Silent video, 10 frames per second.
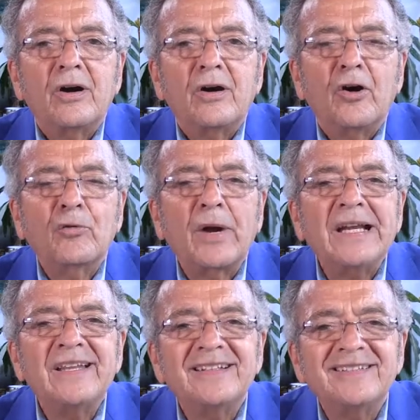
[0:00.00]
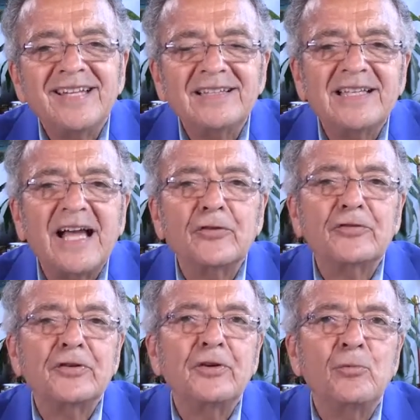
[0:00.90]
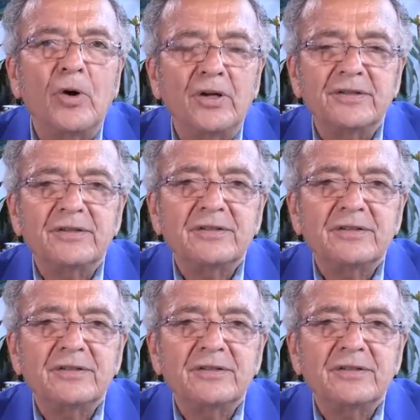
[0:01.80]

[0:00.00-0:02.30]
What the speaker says: are greater than 10,001.